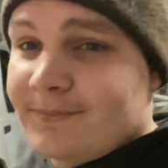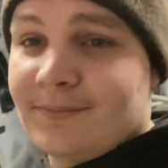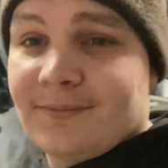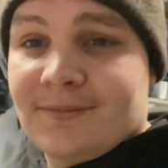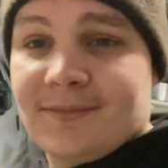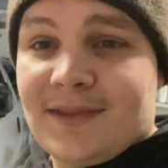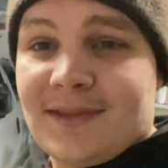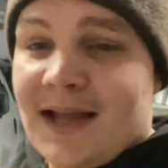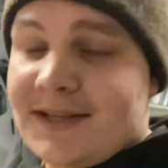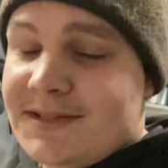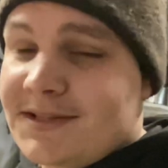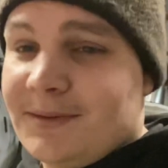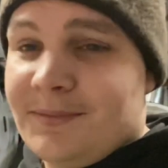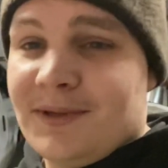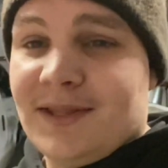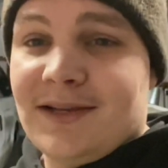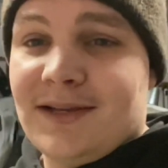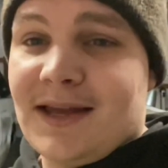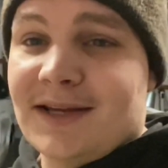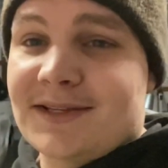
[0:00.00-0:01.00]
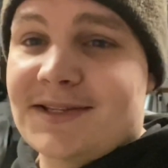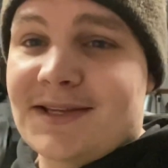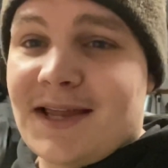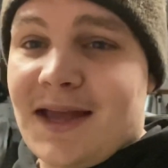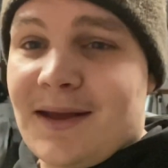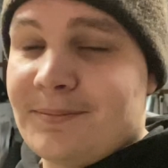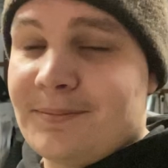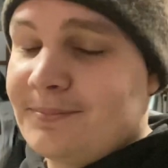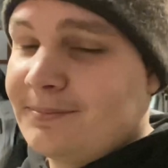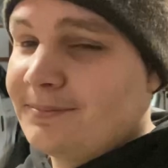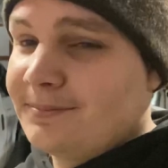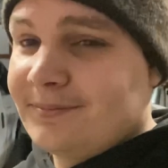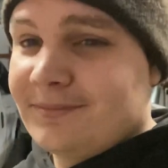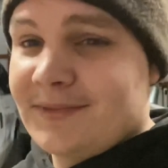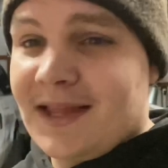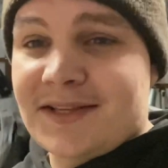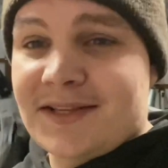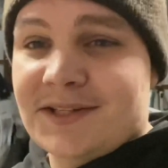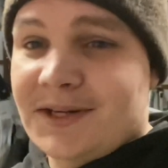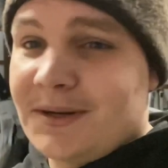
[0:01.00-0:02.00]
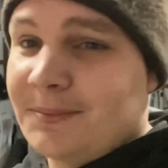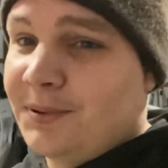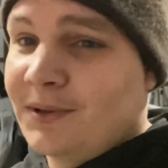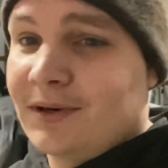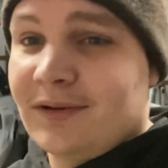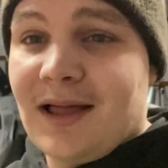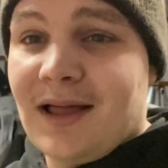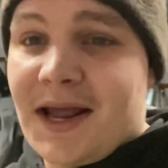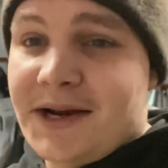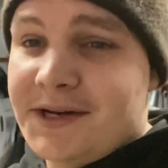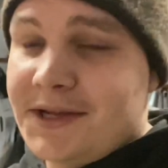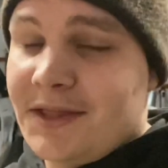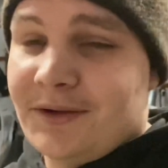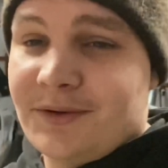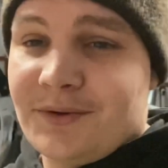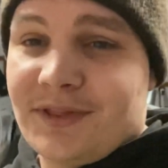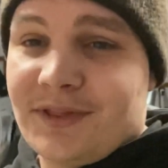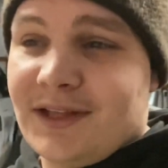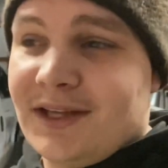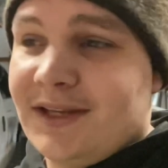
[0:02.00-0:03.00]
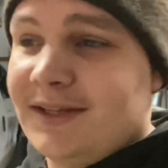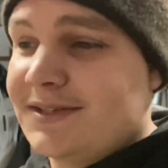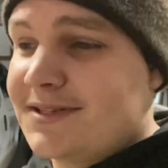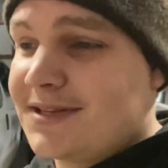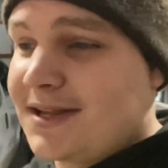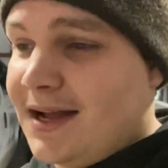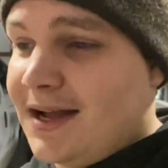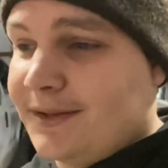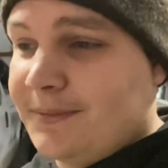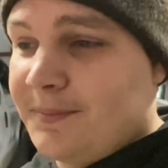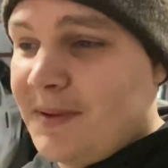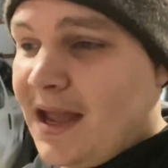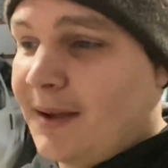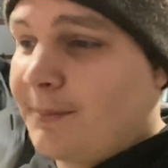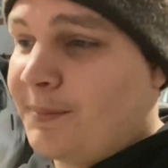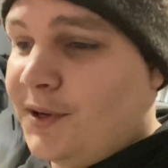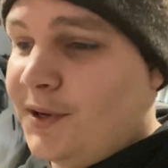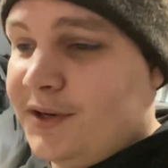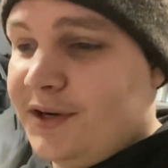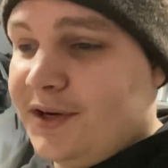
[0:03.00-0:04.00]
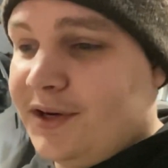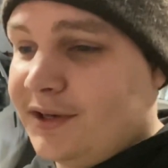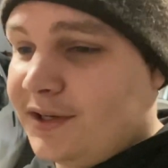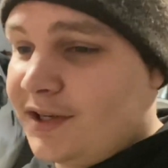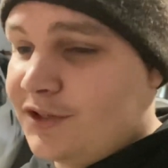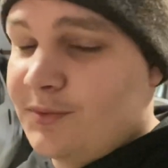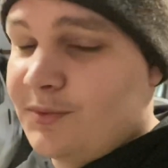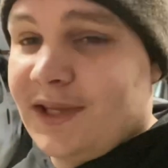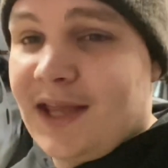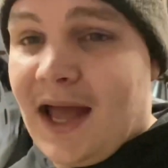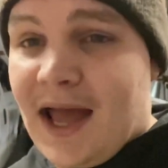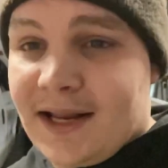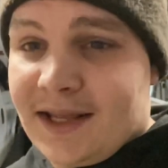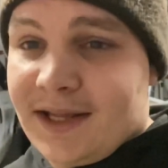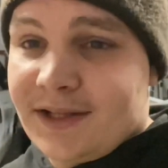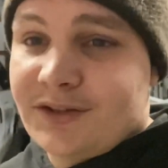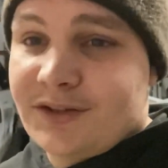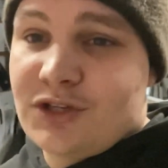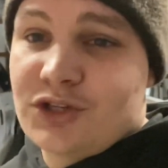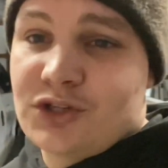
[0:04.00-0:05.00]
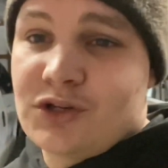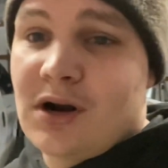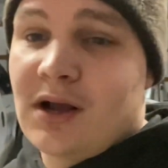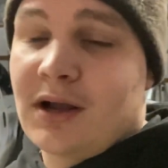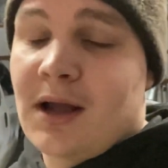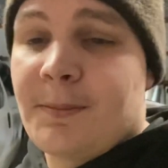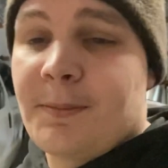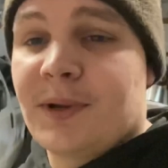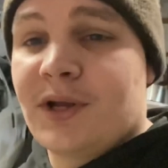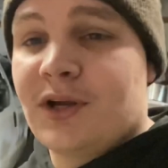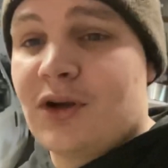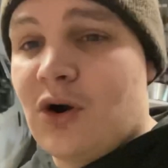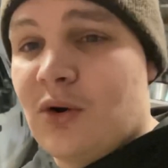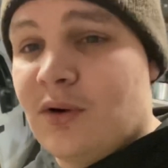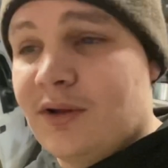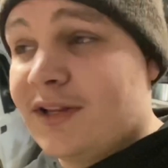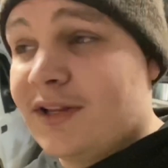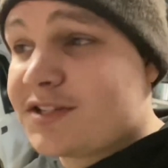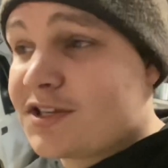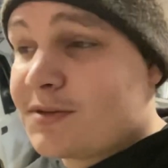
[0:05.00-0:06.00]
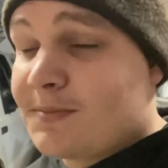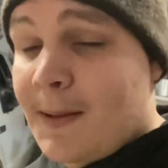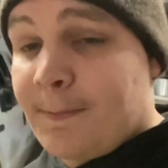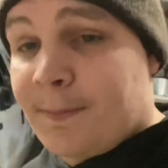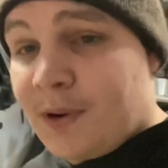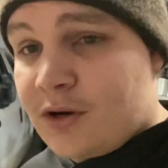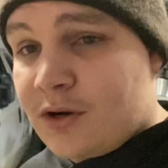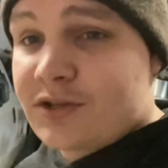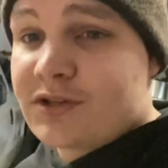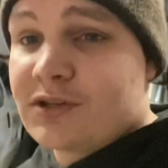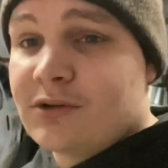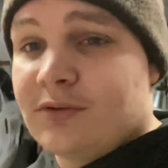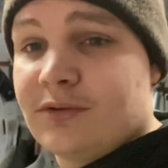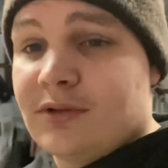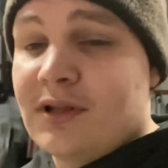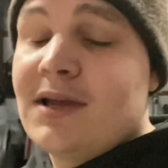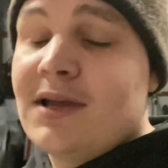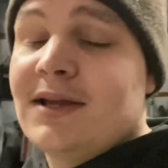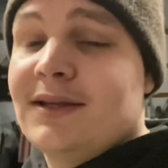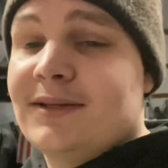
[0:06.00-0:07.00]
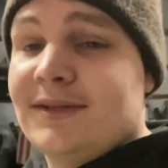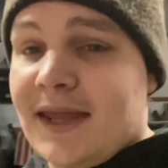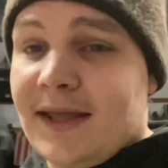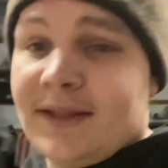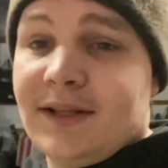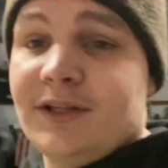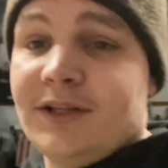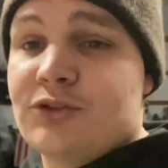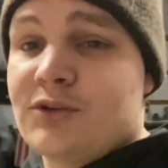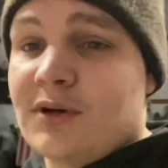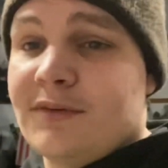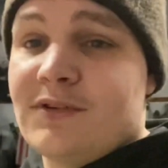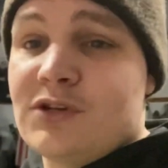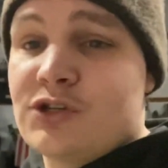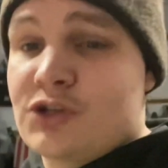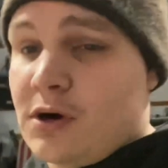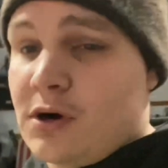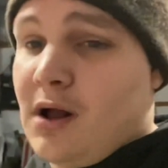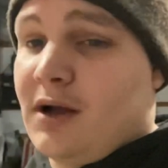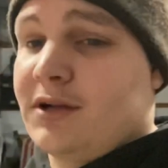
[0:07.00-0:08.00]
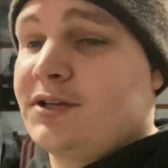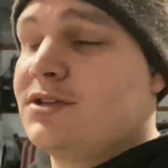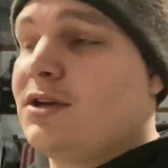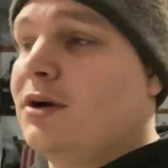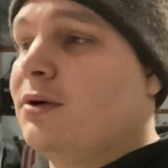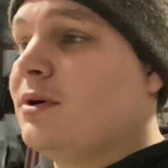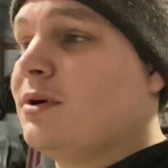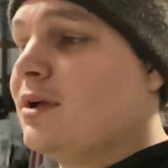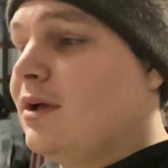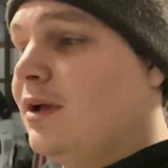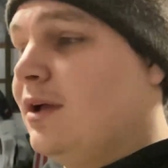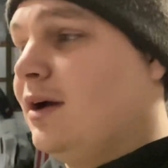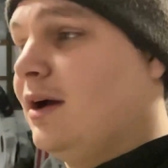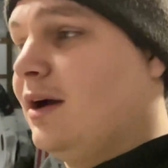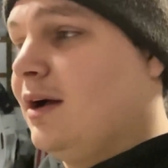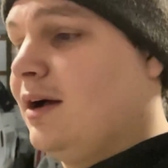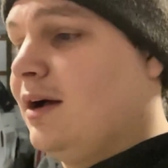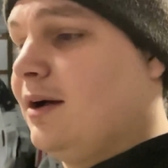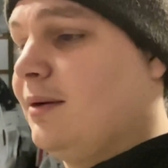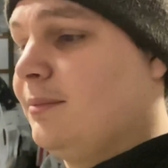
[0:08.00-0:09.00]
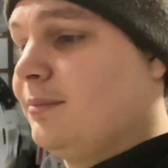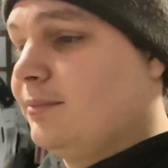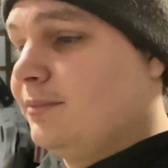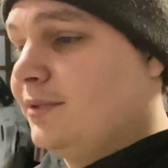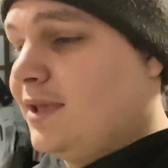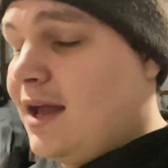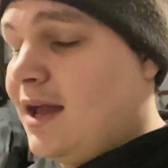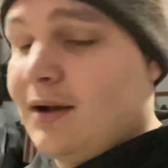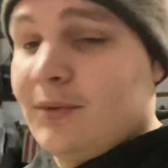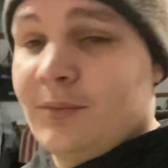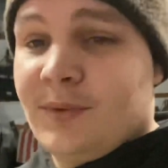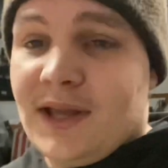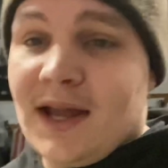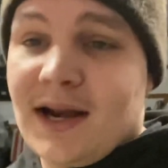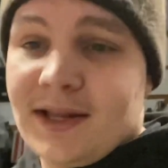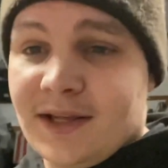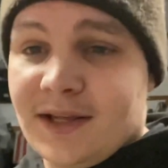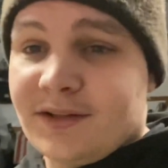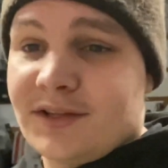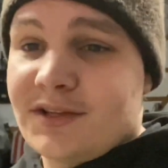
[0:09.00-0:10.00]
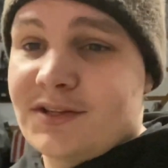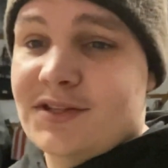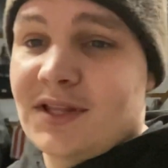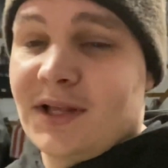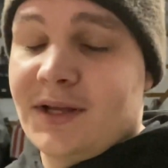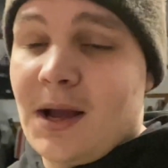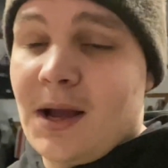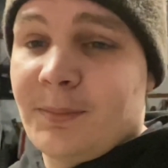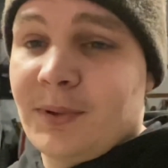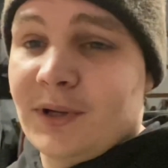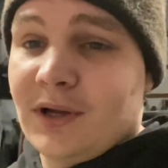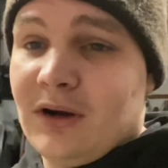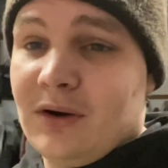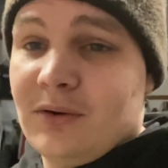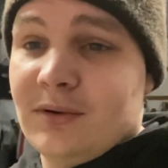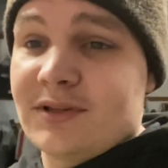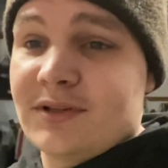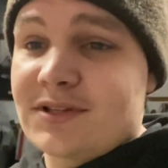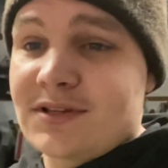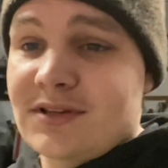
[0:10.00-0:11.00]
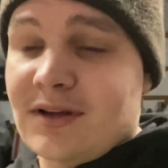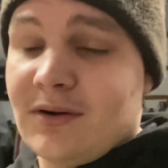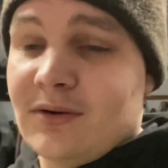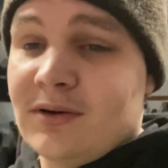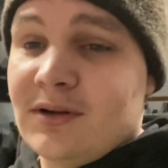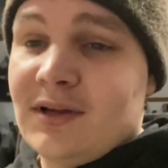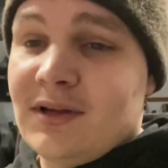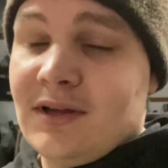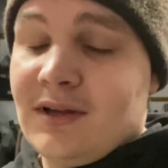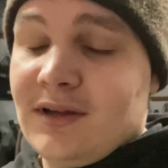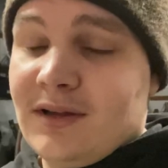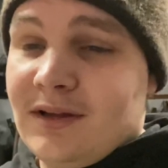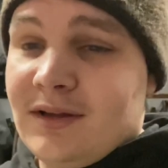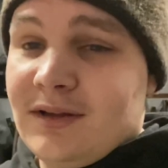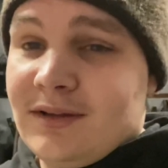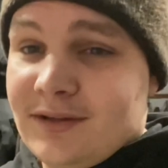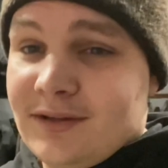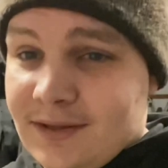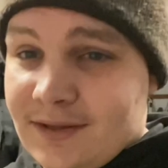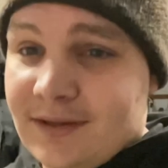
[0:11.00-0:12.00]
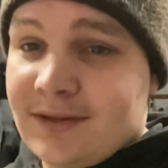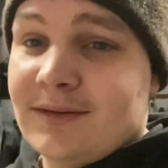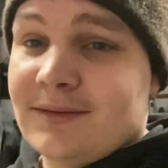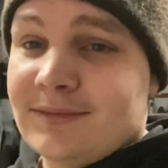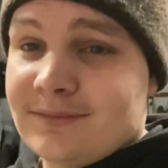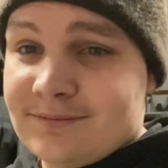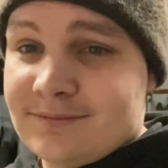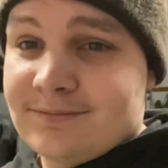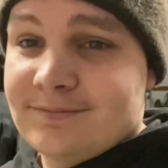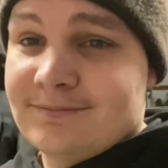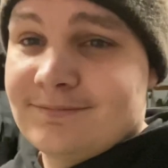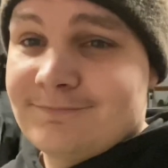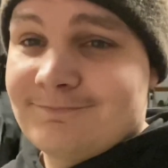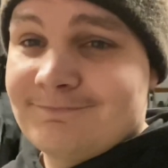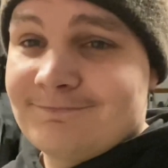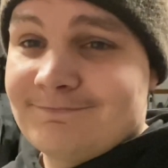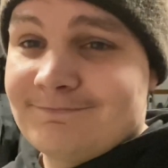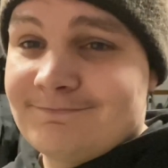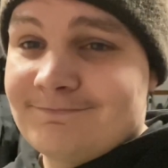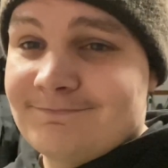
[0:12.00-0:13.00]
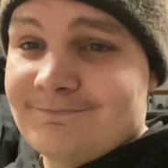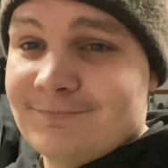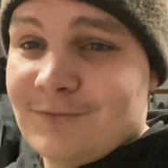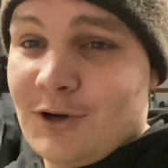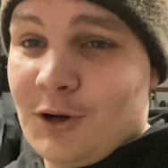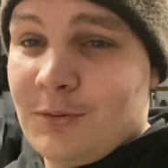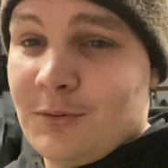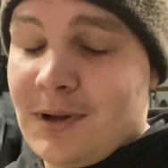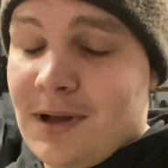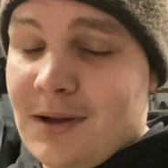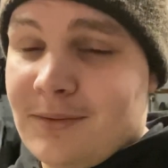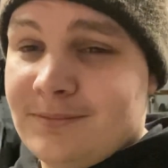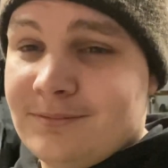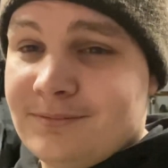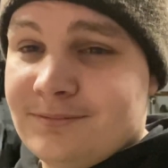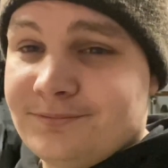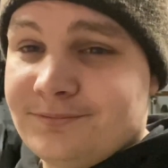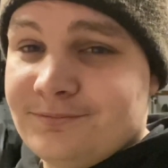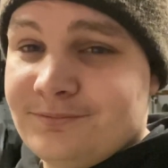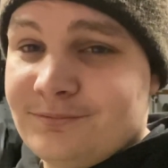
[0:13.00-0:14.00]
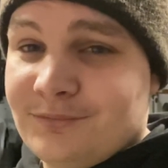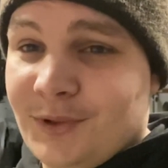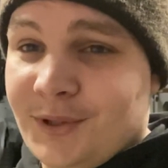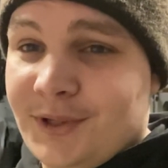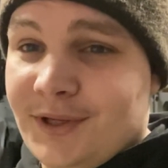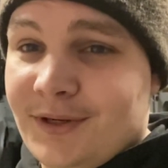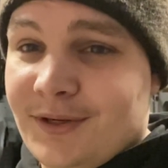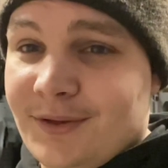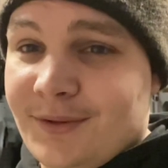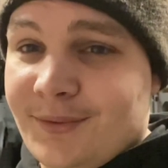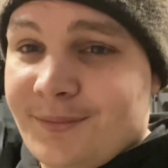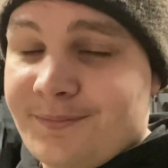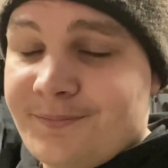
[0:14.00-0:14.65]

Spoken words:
That's going to be the next step. That's going to put a lot of other things on the back burner because we got to get this truck up and going. This is my personal daily driven truck. So yeah, we got to get this thing up and going. So, yeah. Oh well, what do you do?